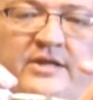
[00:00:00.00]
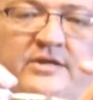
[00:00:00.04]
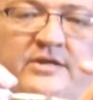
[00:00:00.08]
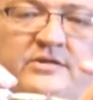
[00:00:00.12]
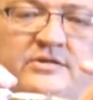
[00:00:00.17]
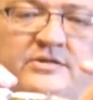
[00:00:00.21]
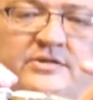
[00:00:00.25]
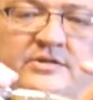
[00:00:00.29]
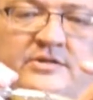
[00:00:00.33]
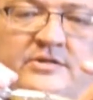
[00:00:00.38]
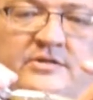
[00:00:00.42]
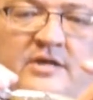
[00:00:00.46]

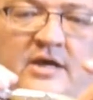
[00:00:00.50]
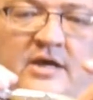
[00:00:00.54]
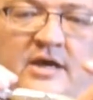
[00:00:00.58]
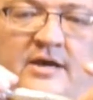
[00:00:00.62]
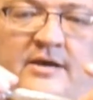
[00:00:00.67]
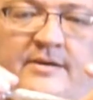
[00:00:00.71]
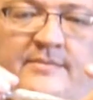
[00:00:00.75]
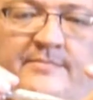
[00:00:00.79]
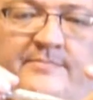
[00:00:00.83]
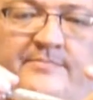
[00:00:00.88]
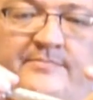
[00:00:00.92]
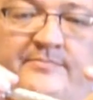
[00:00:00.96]
So
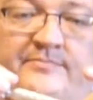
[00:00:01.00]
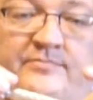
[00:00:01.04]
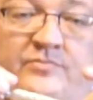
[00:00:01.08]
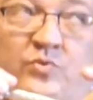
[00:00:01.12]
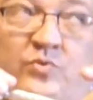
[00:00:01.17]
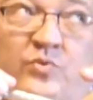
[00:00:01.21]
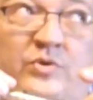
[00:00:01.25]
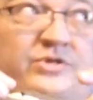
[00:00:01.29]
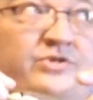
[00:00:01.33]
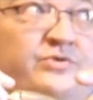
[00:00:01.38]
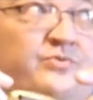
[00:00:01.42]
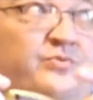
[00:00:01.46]

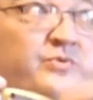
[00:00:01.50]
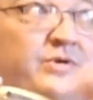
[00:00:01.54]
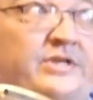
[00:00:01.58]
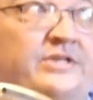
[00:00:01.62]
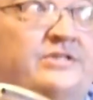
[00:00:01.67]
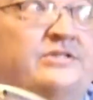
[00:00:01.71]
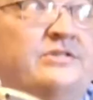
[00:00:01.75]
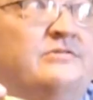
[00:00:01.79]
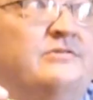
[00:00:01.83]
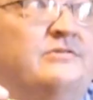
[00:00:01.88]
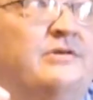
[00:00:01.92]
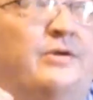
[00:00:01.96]

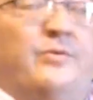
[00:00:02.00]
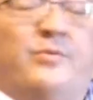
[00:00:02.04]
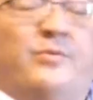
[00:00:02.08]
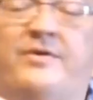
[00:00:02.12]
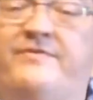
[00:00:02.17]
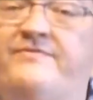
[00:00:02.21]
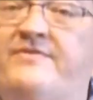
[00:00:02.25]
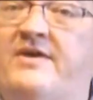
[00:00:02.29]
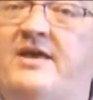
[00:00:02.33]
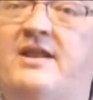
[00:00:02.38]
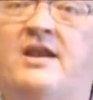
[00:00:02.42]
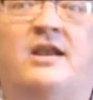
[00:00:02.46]
that's
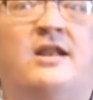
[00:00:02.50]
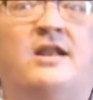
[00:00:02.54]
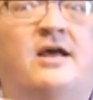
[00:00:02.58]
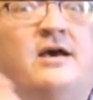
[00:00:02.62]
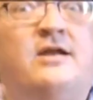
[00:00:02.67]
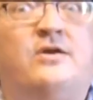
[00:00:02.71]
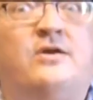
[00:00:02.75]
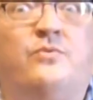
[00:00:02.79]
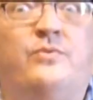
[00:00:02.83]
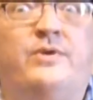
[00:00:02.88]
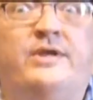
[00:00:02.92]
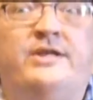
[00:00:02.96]

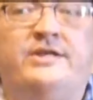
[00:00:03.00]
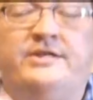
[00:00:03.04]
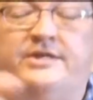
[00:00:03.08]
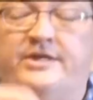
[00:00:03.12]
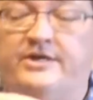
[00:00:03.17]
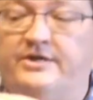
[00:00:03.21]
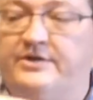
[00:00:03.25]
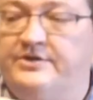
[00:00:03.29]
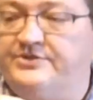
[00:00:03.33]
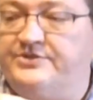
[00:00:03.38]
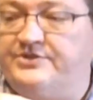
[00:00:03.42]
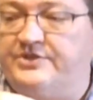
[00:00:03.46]
the
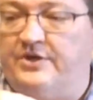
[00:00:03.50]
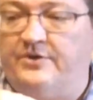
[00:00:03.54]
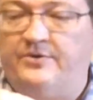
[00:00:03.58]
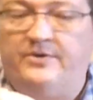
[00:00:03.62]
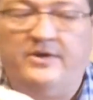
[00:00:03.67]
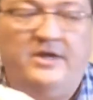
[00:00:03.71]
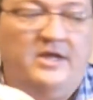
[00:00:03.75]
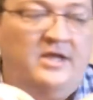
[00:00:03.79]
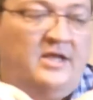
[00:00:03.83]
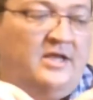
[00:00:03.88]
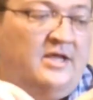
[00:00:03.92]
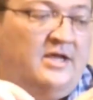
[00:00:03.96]
last bait
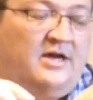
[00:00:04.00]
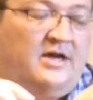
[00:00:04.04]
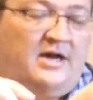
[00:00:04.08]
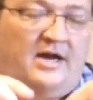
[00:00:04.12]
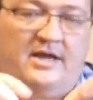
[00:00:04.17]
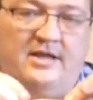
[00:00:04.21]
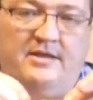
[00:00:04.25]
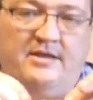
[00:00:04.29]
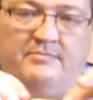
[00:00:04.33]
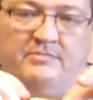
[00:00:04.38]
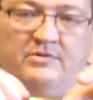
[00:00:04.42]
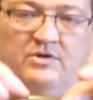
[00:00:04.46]
I got
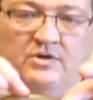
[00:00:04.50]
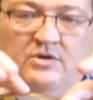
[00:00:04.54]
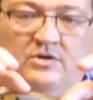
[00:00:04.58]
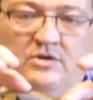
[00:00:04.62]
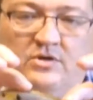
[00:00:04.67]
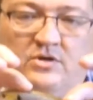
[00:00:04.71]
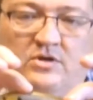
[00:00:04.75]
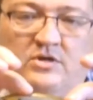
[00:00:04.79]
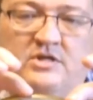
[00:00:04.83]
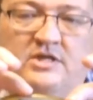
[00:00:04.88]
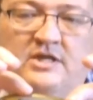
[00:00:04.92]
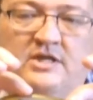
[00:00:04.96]
here in
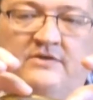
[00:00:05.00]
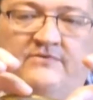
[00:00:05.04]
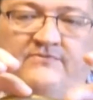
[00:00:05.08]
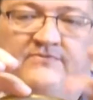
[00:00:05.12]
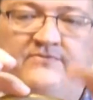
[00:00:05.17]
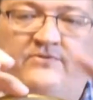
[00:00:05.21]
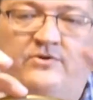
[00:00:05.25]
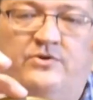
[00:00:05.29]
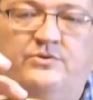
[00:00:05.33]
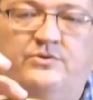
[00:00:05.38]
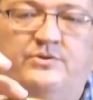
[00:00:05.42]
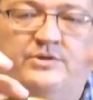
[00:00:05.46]

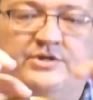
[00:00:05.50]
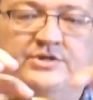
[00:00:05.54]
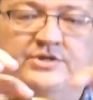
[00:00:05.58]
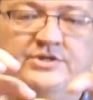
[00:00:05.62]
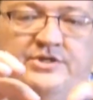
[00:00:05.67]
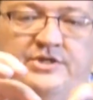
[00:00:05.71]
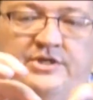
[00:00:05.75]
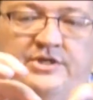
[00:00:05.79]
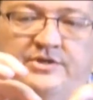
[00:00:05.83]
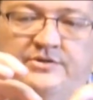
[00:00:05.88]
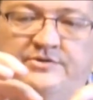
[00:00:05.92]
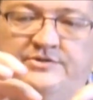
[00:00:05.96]
this
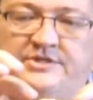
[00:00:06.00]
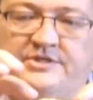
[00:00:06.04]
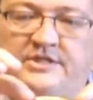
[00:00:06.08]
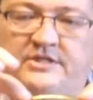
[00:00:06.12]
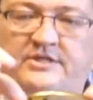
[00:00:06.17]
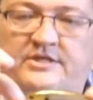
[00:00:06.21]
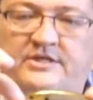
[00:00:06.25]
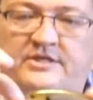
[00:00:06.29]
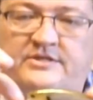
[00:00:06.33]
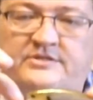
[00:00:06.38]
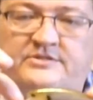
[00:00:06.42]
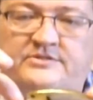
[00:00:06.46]
Lucky
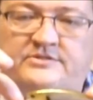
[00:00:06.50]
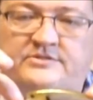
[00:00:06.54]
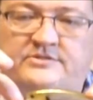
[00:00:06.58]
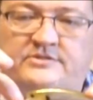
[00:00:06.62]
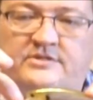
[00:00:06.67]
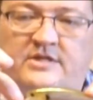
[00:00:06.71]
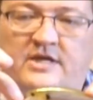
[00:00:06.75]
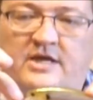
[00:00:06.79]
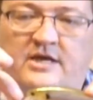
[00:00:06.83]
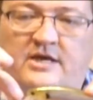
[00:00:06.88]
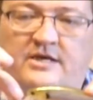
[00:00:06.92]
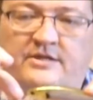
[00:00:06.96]
Tackle
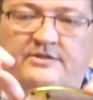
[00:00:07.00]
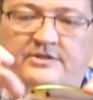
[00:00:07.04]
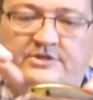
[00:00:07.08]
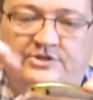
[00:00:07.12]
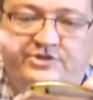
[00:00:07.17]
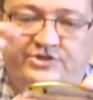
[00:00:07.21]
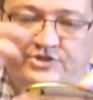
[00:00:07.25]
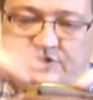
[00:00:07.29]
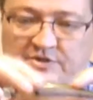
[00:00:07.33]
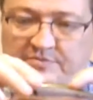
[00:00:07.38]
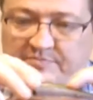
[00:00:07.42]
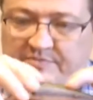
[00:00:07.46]
box,
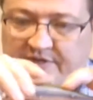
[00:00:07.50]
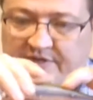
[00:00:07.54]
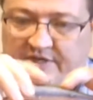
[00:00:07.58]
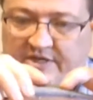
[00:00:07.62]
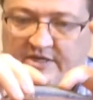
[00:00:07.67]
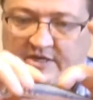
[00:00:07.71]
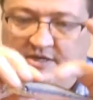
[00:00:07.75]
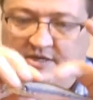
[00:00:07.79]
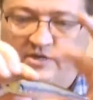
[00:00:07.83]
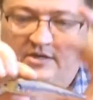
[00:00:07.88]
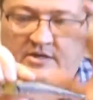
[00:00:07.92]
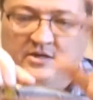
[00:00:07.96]

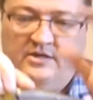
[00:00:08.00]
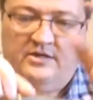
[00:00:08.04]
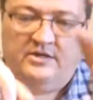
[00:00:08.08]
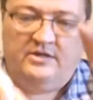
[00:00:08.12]
and